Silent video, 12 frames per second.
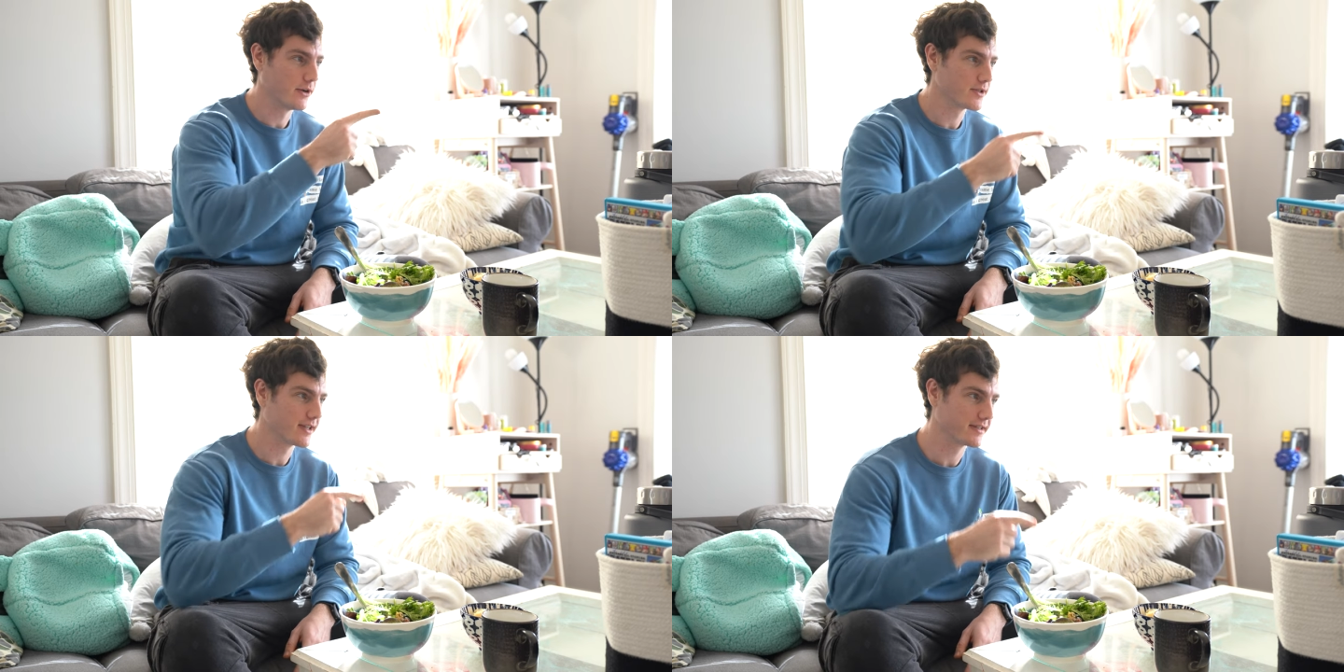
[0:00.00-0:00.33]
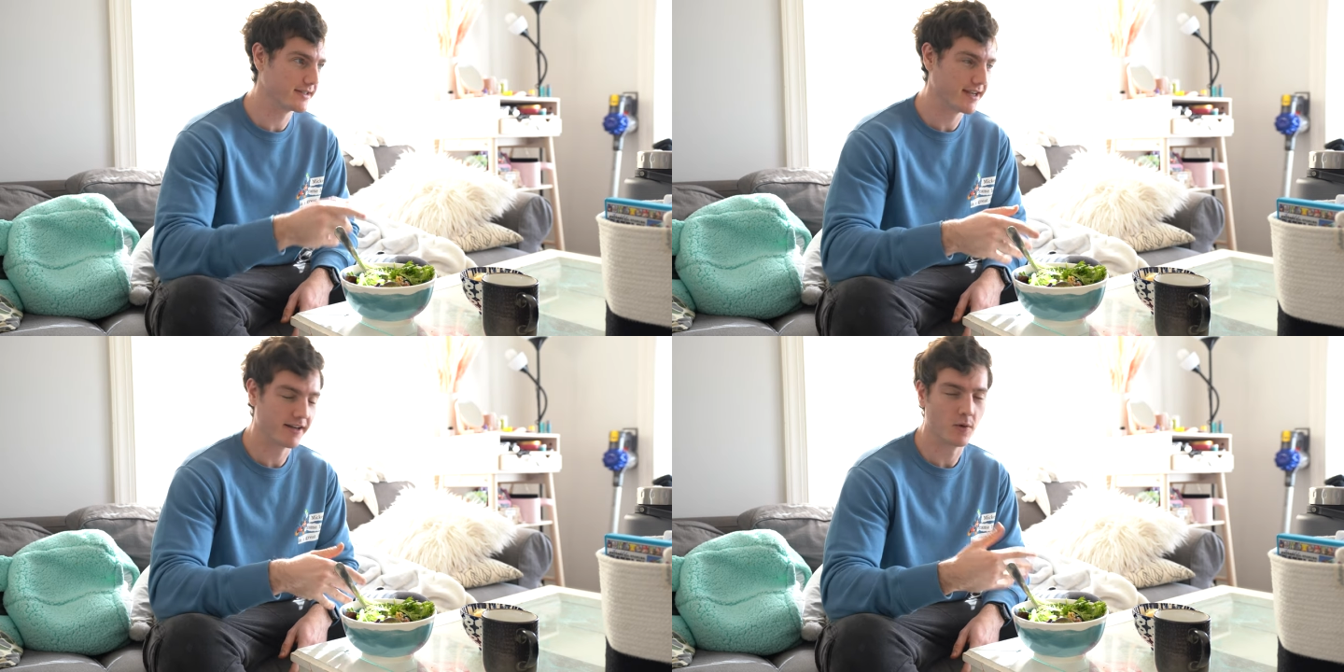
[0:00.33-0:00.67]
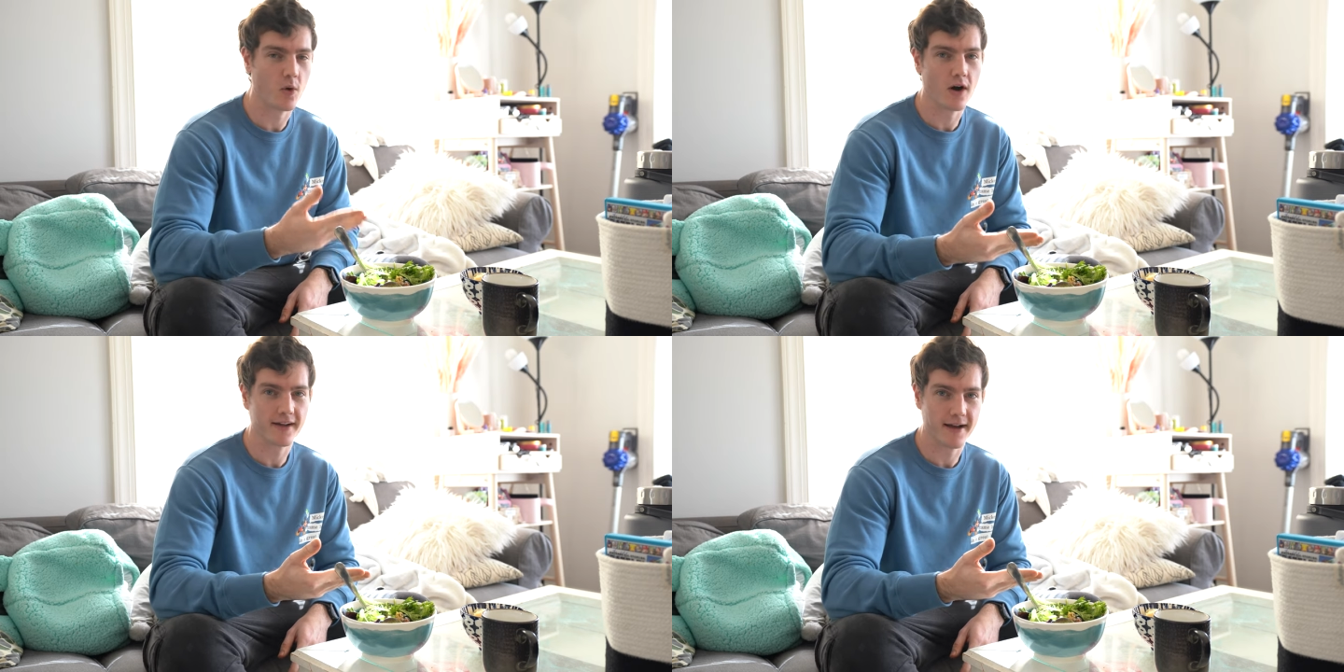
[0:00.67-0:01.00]
always like to take a
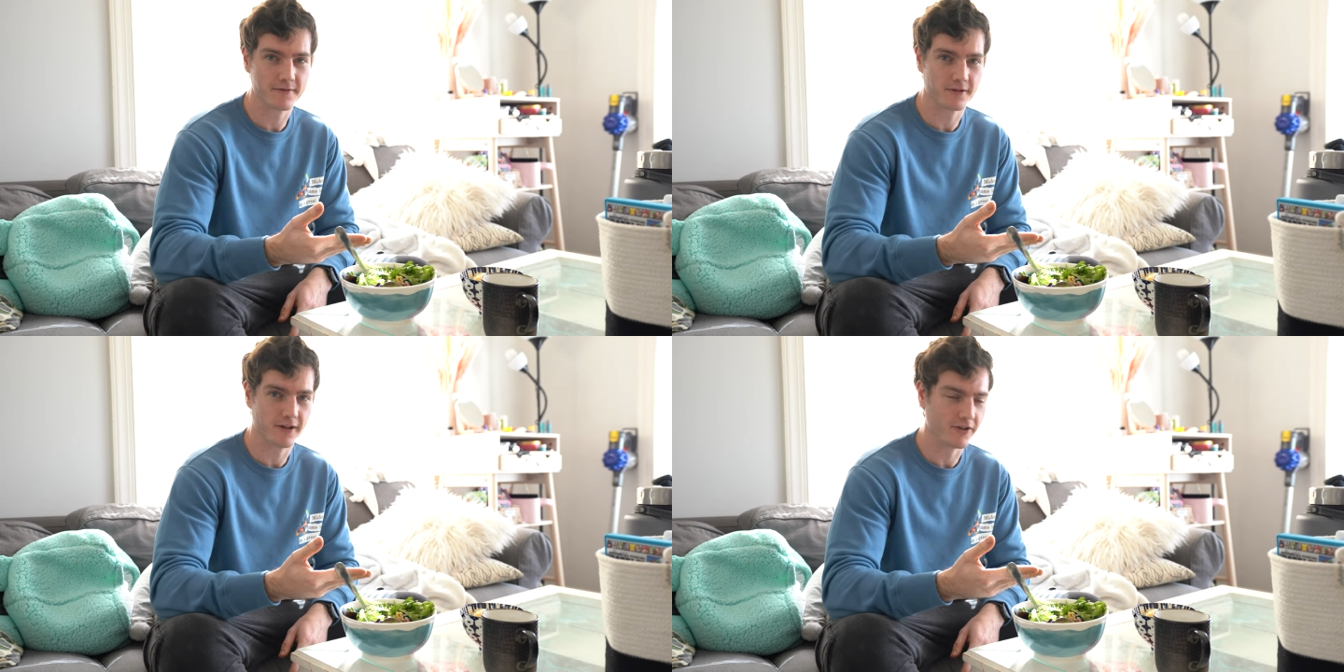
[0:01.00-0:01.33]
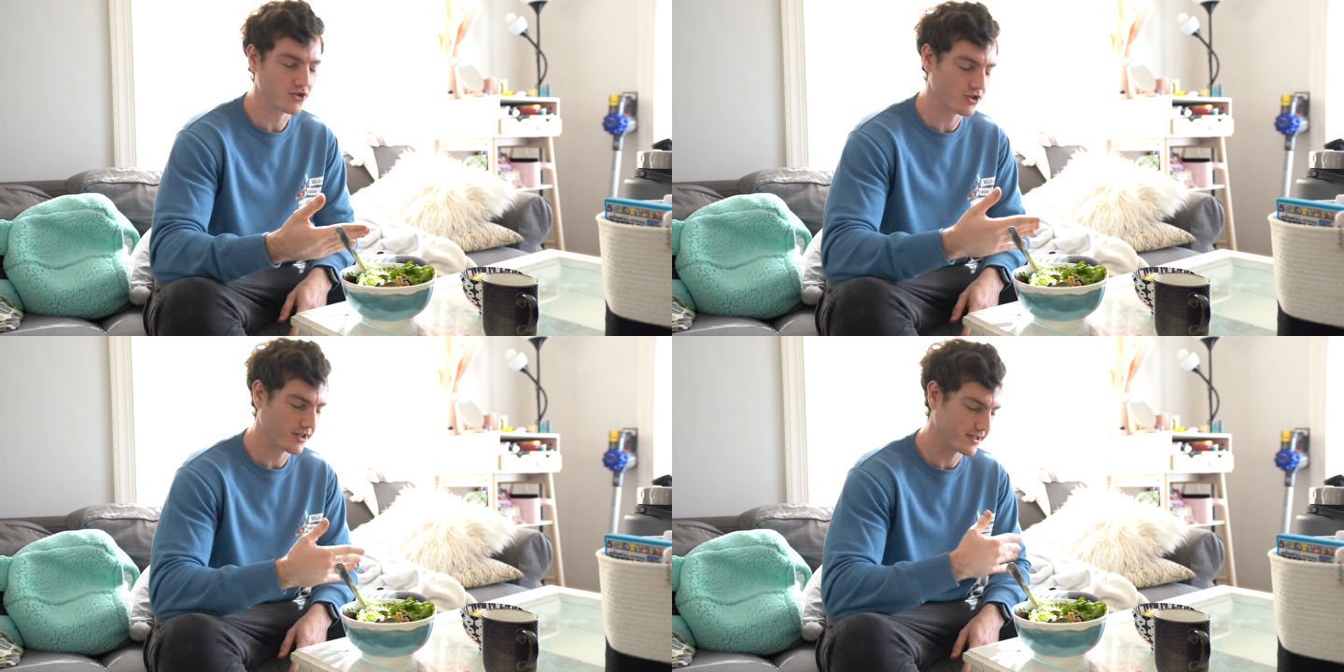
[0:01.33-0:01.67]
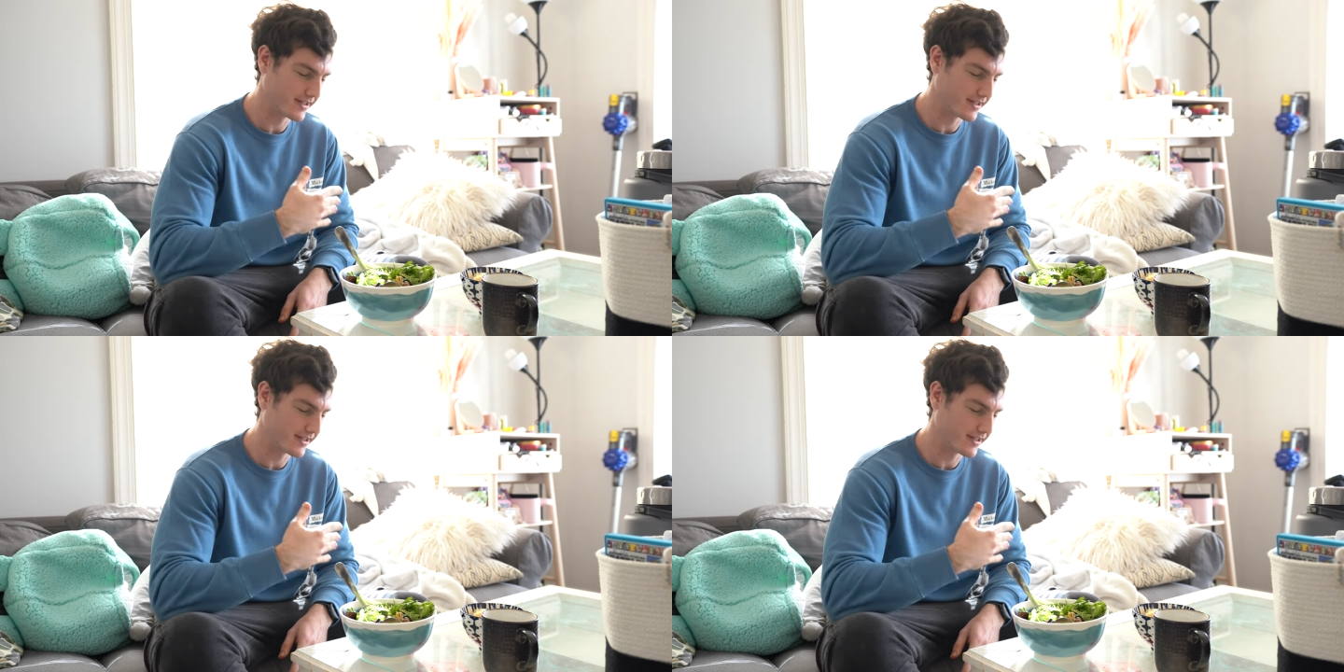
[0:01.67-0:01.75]
walk after lunch just